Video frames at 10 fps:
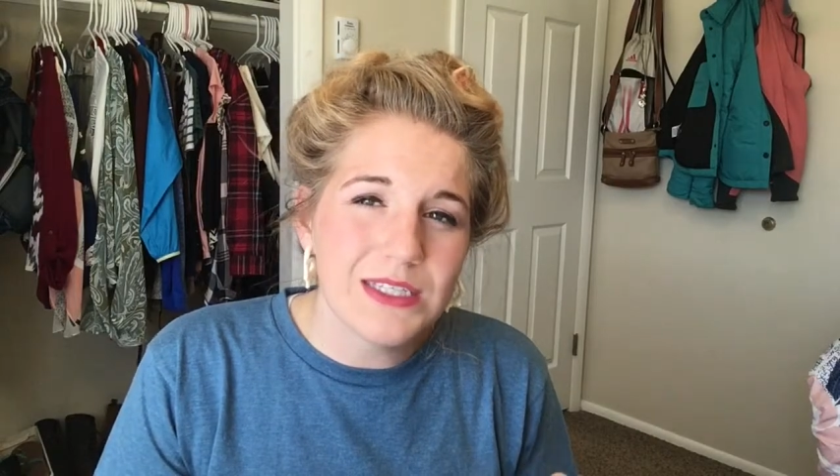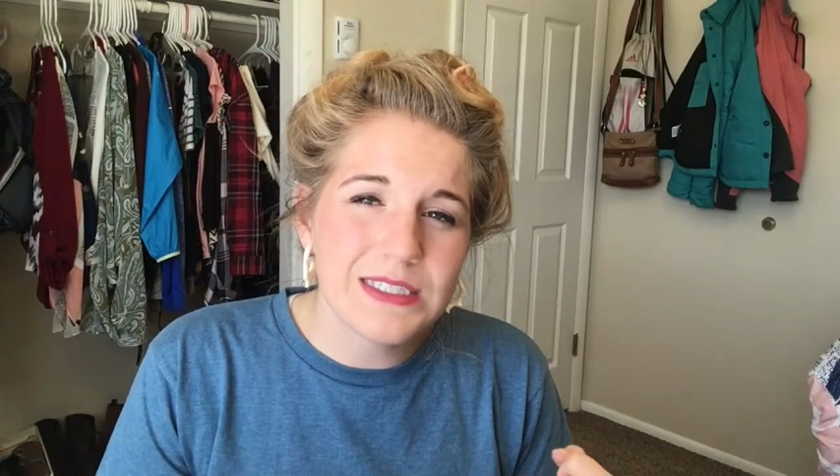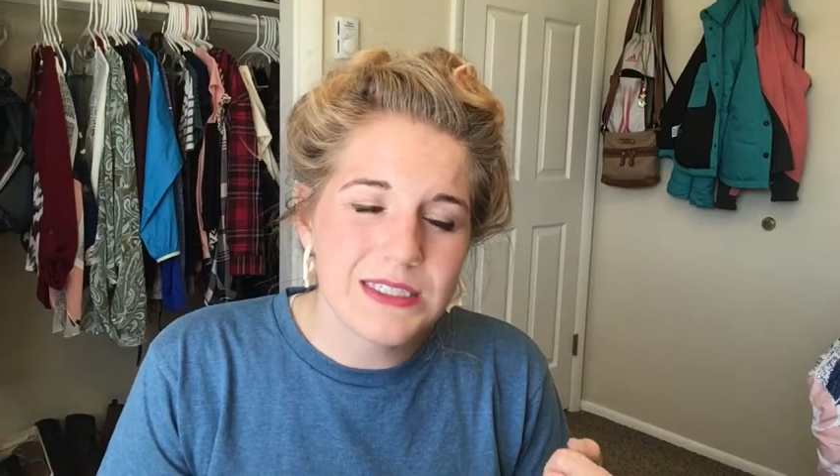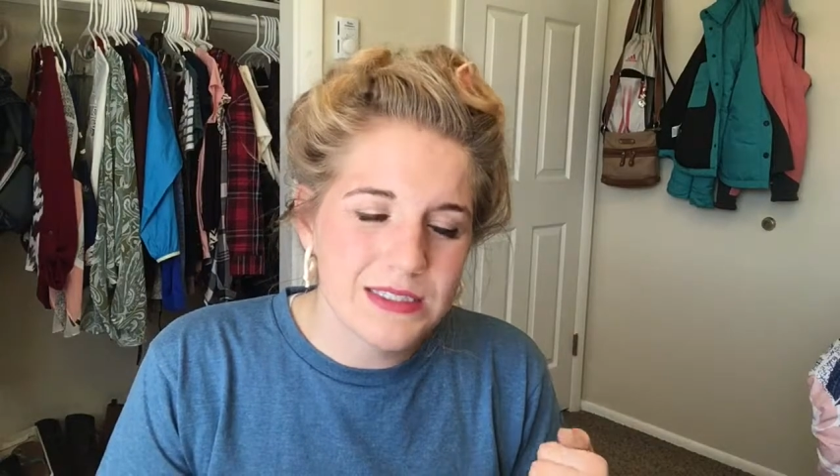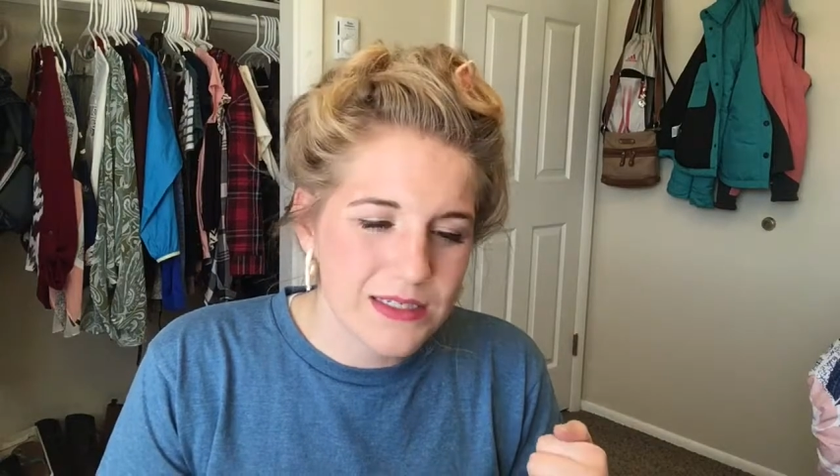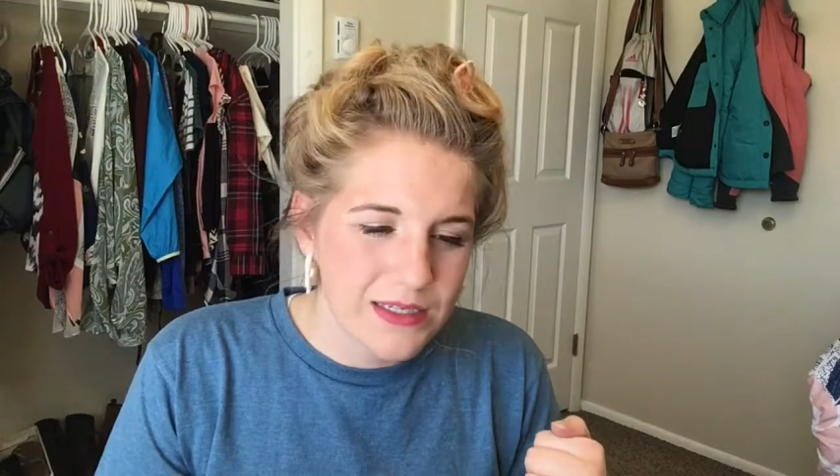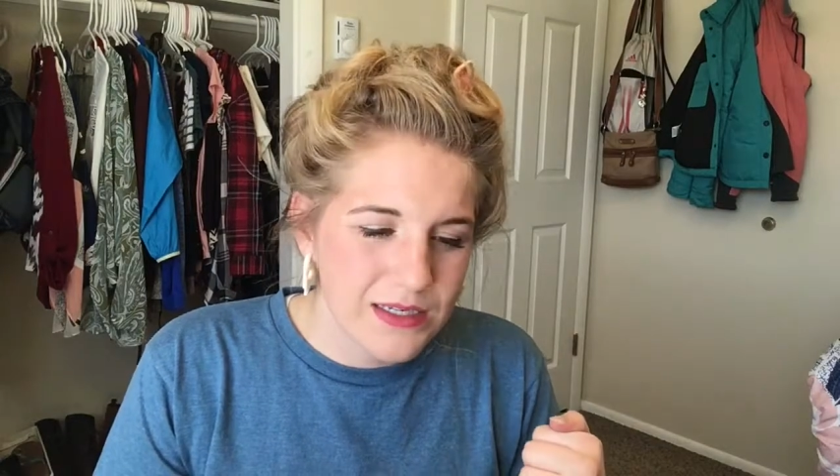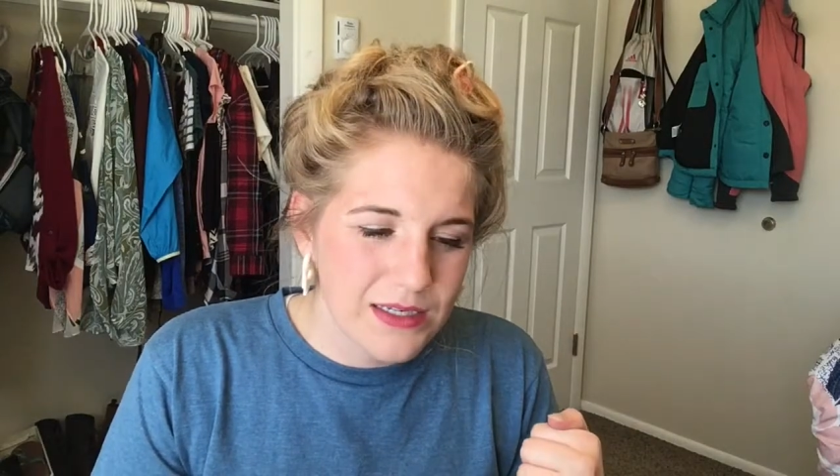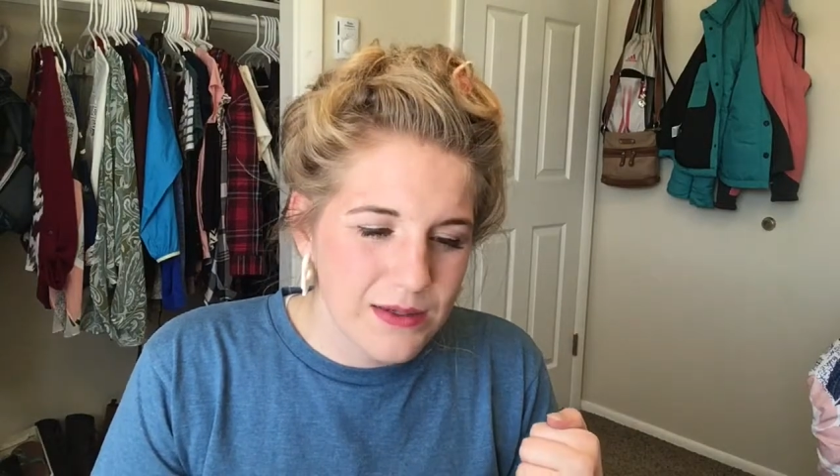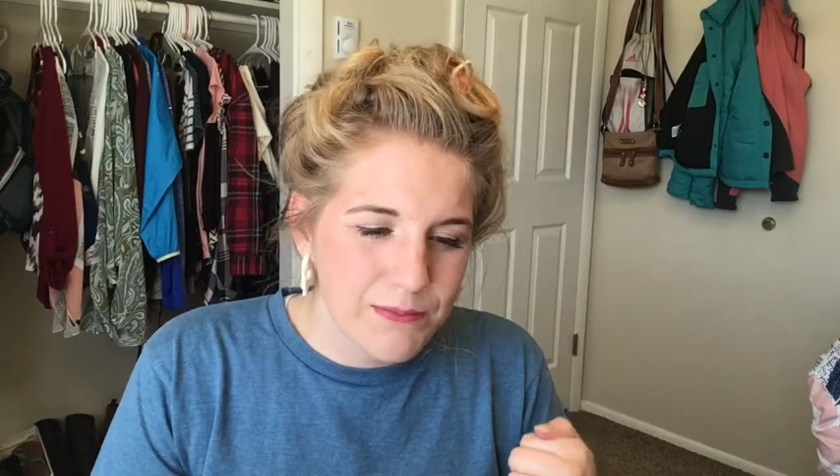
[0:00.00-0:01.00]
just
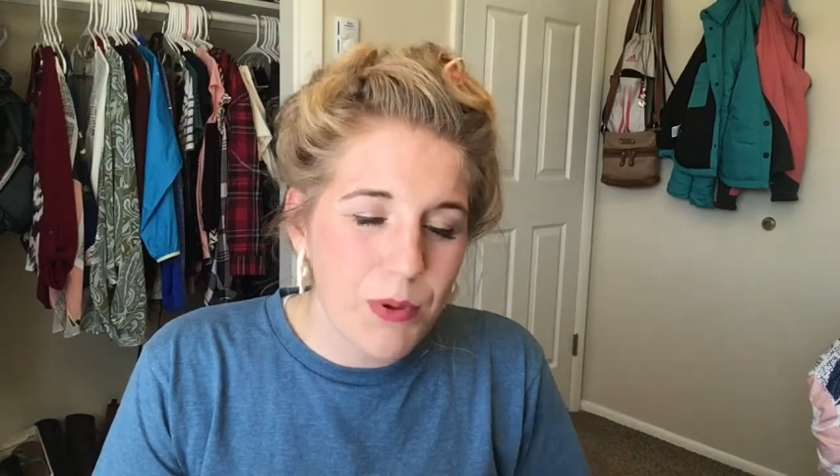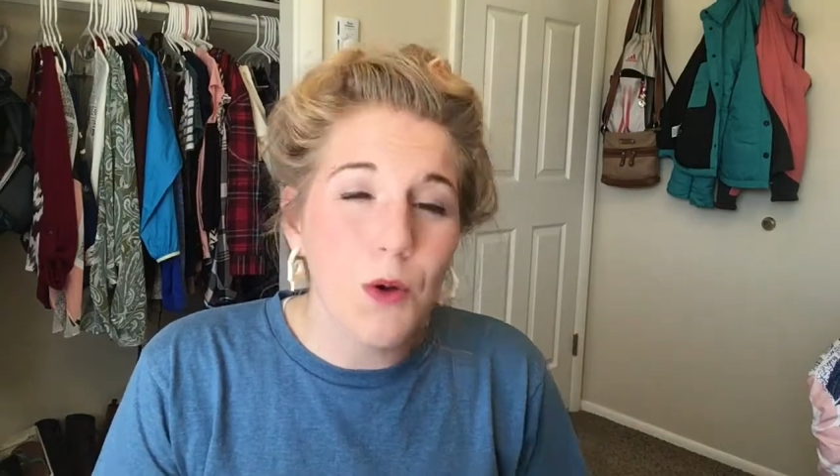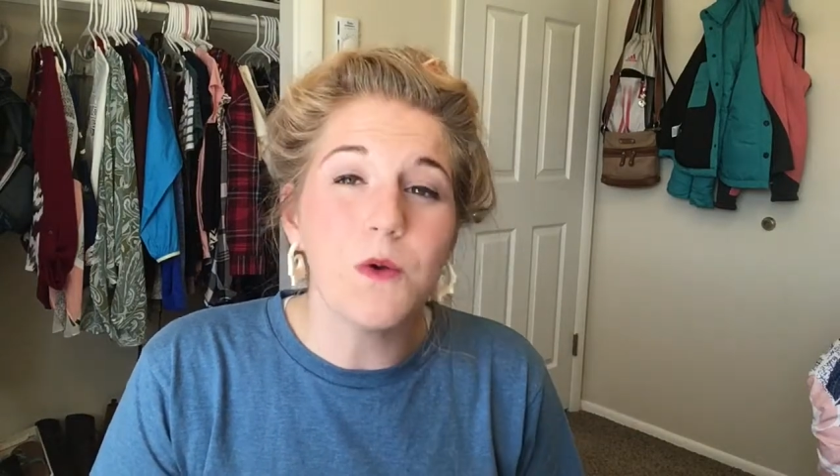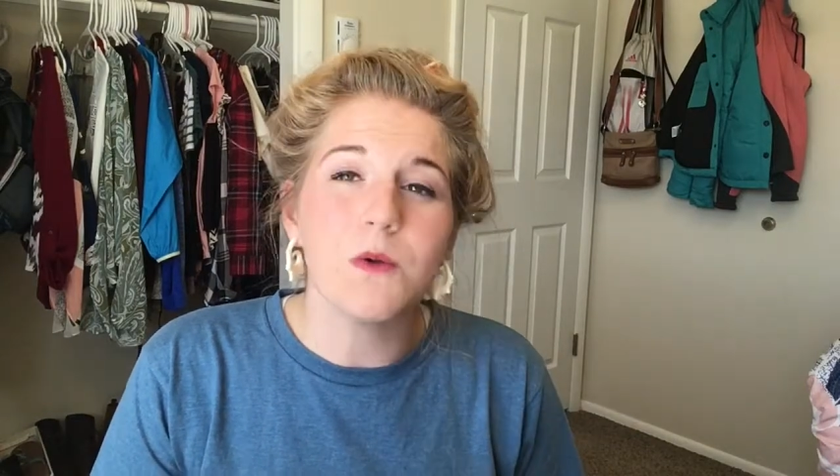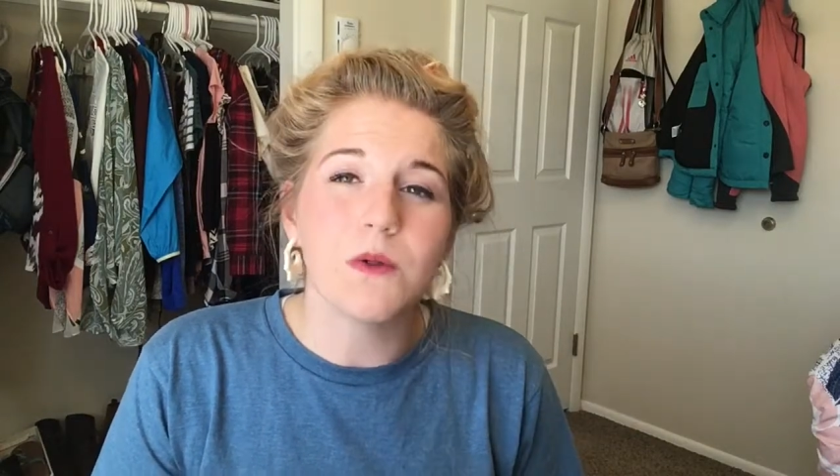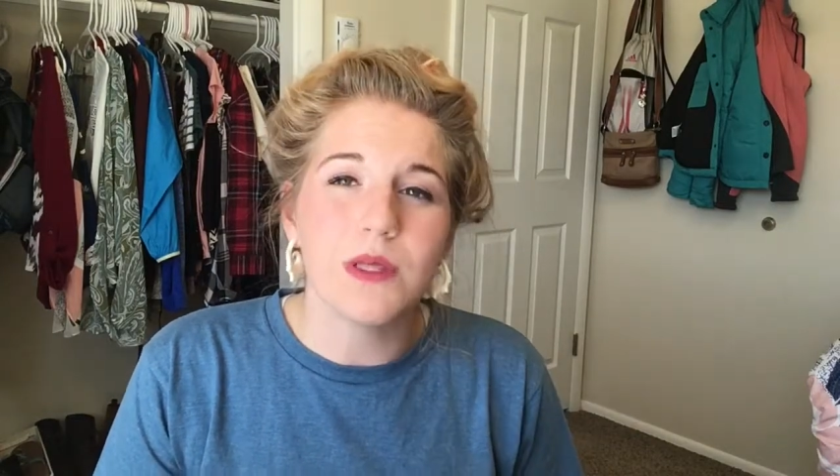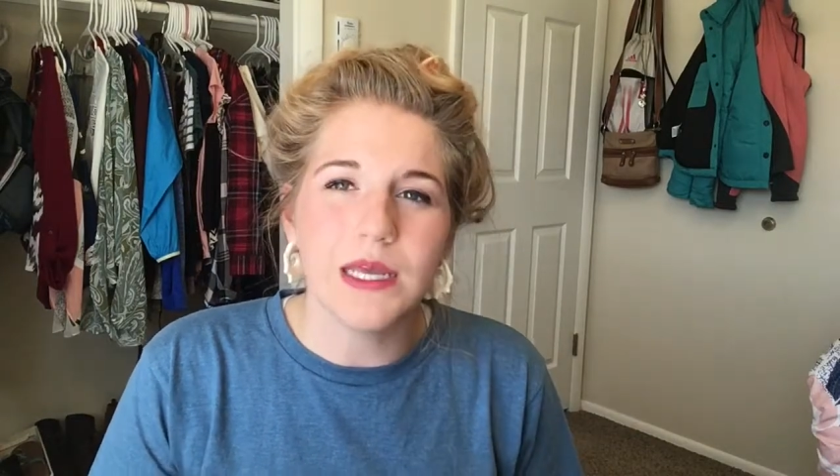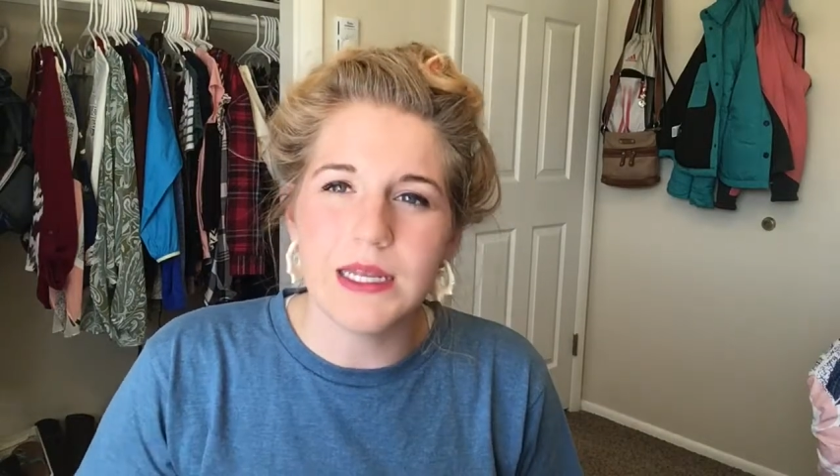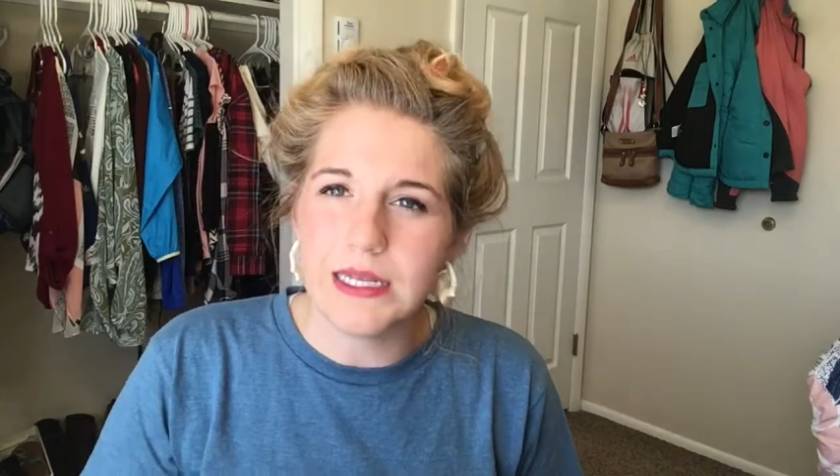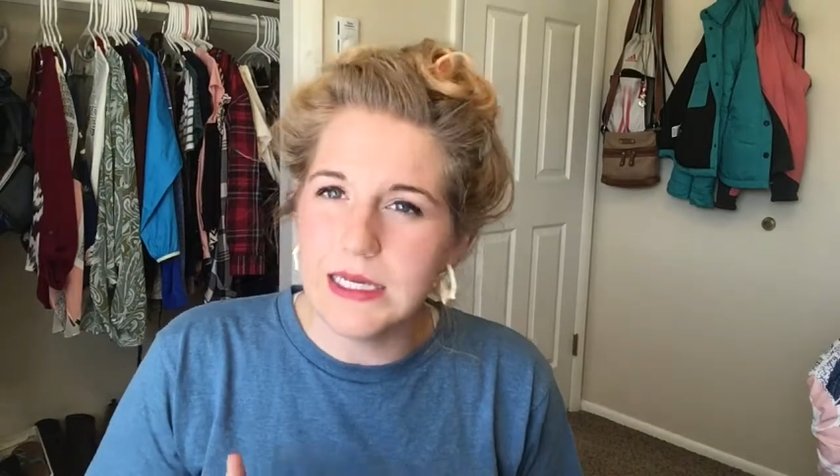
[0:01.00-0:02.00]
pull
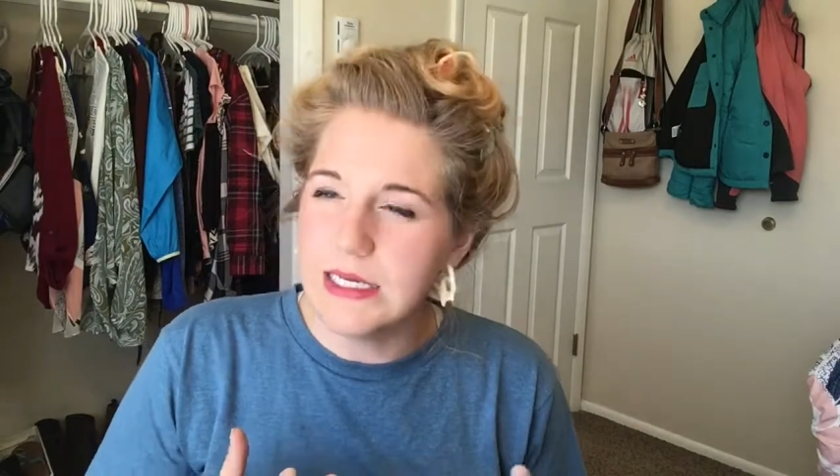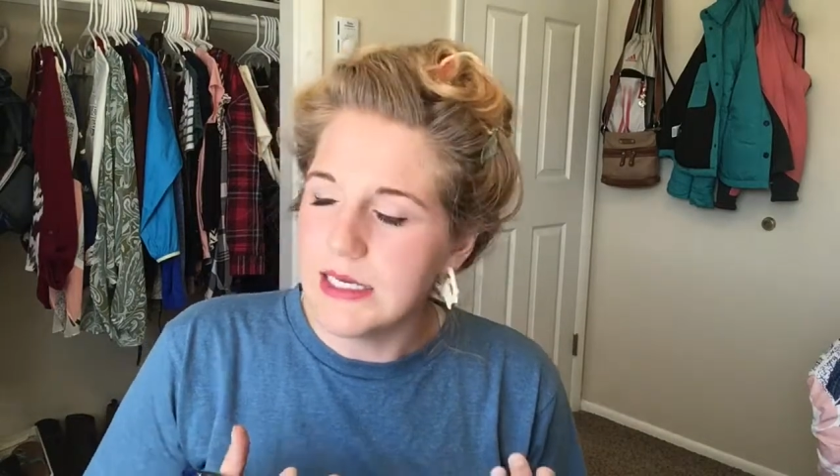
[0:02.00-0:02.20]
and